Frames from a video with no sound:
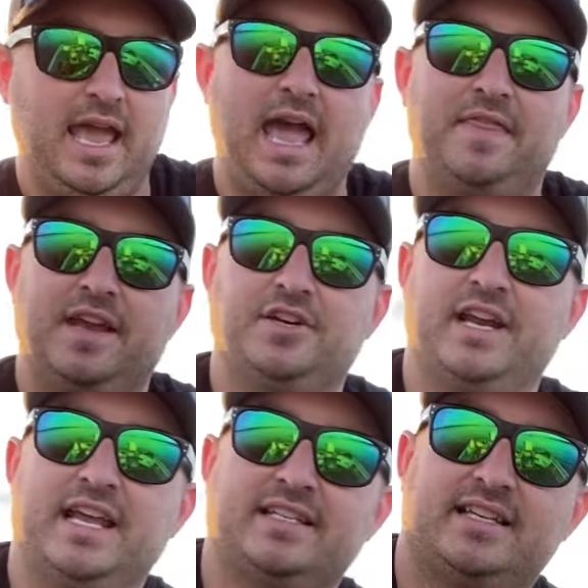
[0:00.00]
and then your
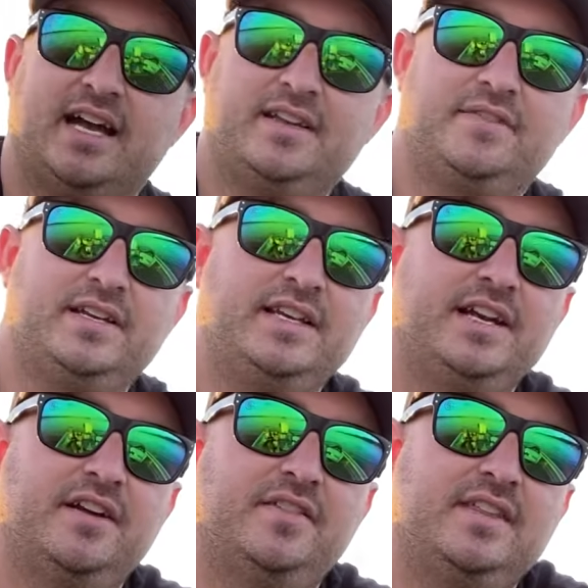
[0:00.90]
hand's not even
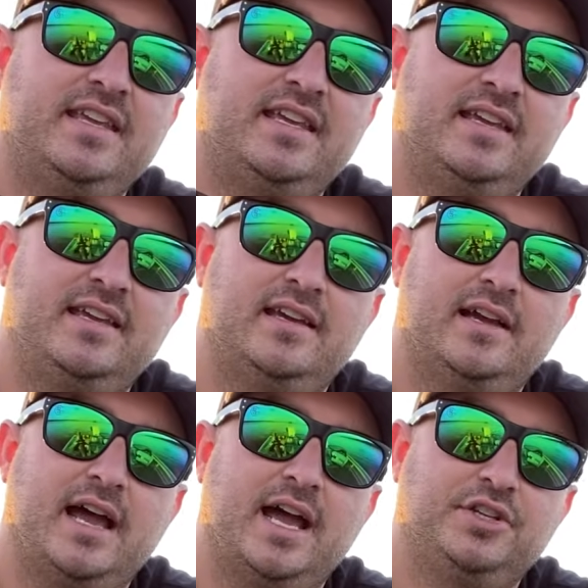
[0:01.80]
near the
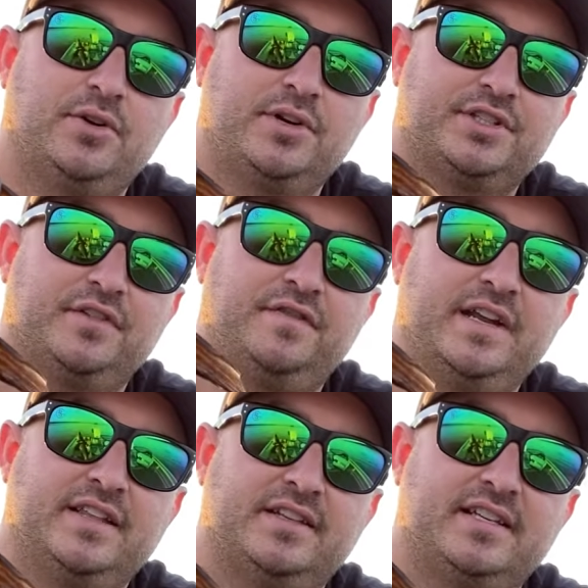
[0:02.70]
dorsal
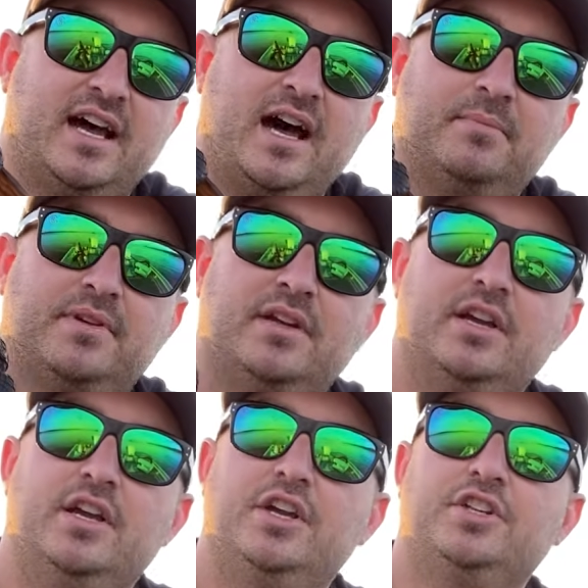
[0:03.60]
fin at the top.
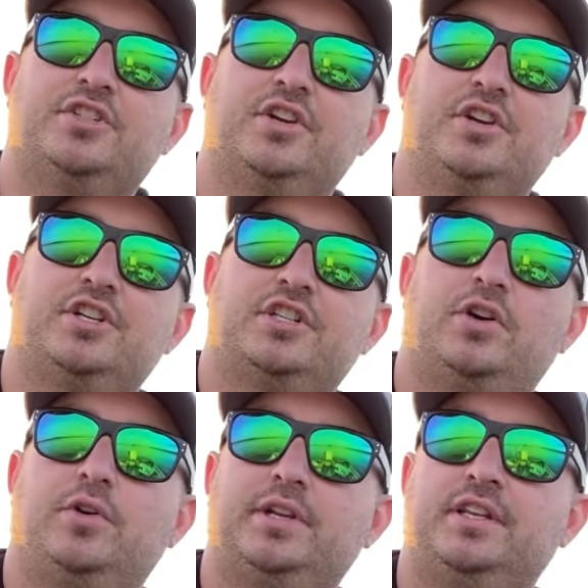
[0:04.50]
So you're just
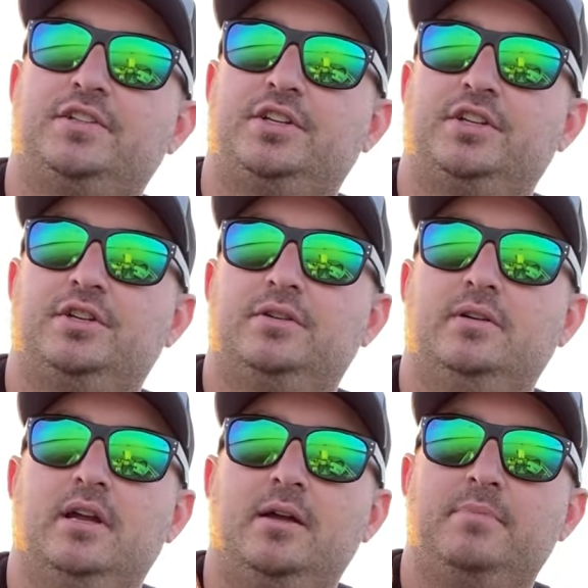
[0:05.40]
holding the
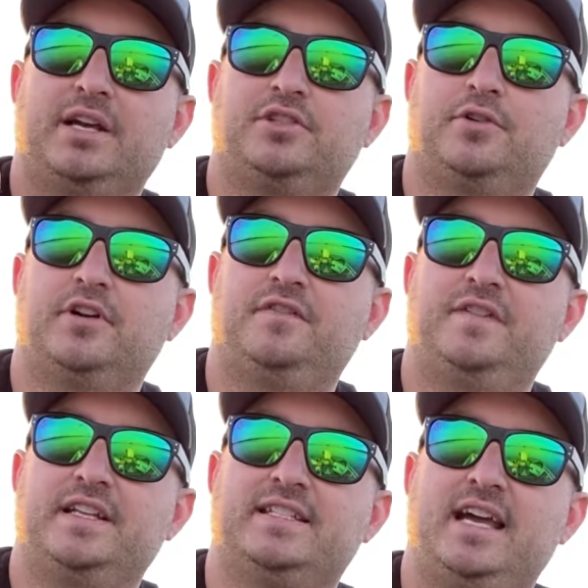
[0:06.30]
two pectoral
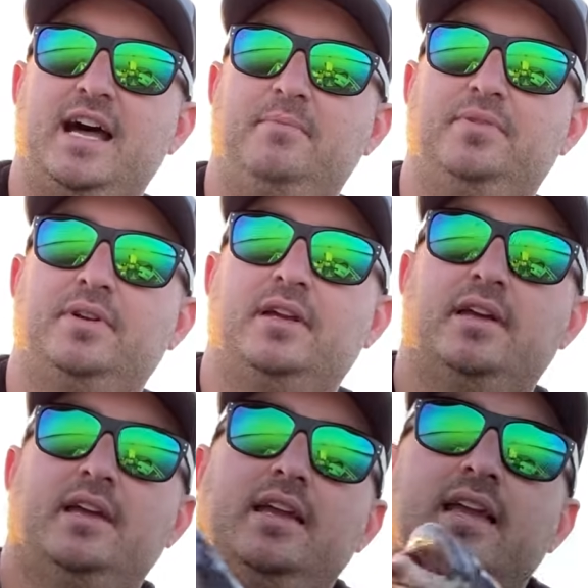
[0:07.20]
fins up
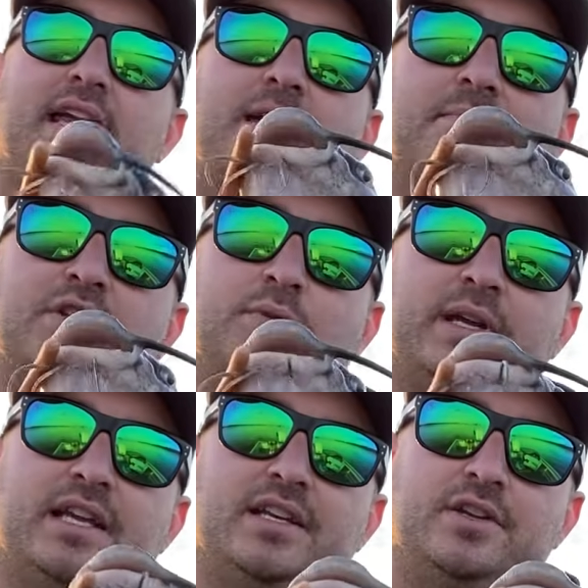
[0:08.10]
in
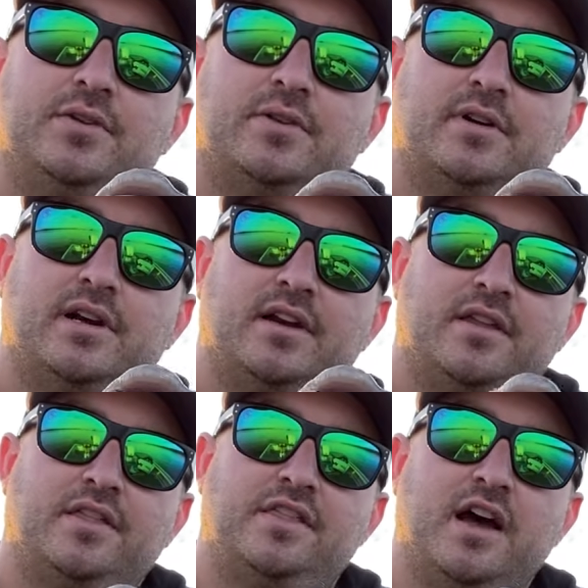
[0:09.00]
between your
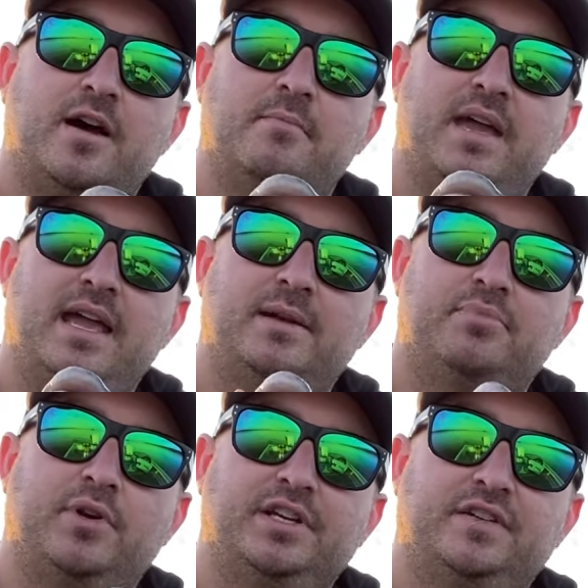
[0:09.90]
thumb and
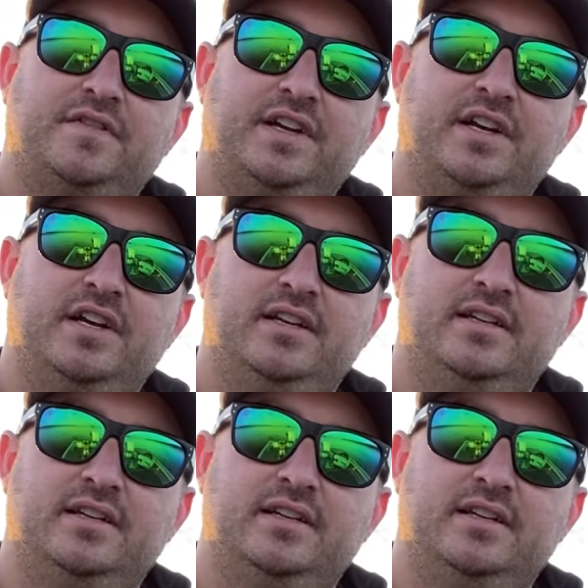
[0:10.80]
pointer finger.